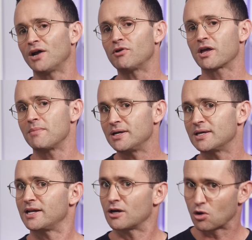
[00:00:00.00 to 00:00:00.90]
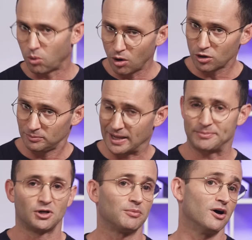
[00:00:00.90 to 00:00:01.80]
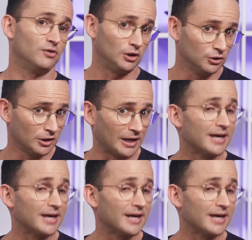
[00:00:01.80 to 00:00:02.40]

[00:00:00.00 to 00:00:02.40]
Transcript: I'd recommend getting a Qualcomm laptop over Lunar